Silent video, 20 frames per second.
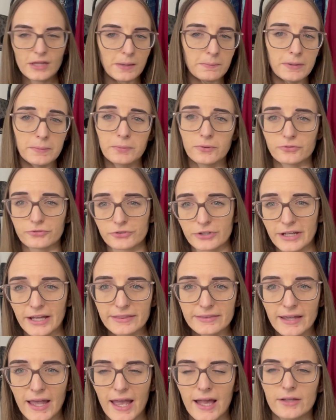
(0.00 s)
people
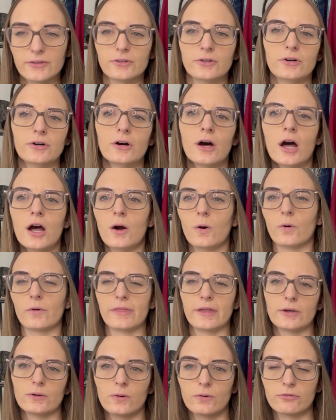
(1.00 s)
forget the handle, or
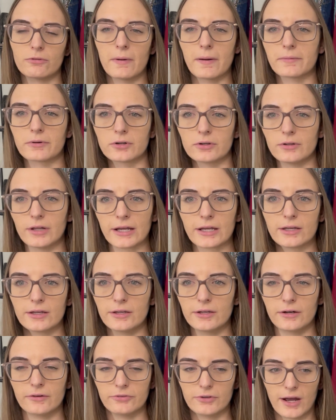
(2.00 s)
they don't remember, like,
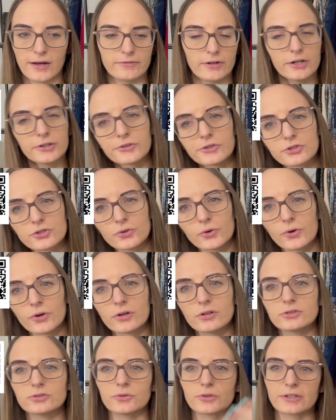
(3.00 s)
you know, if you have
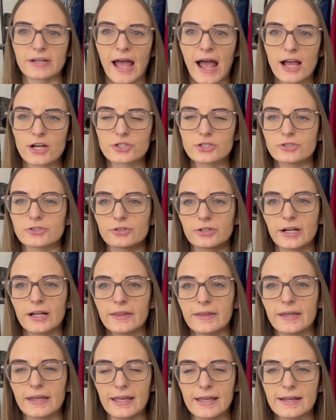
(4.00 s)
underscores or dashes or
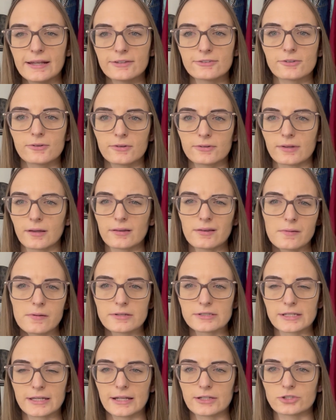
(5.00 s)
anything in it, so
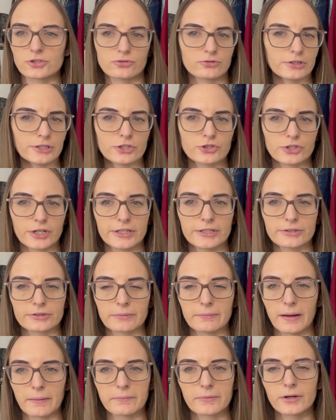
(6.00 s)
sometimes it gets really tricky to
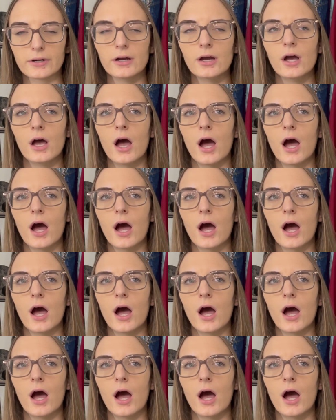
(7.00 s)
remember,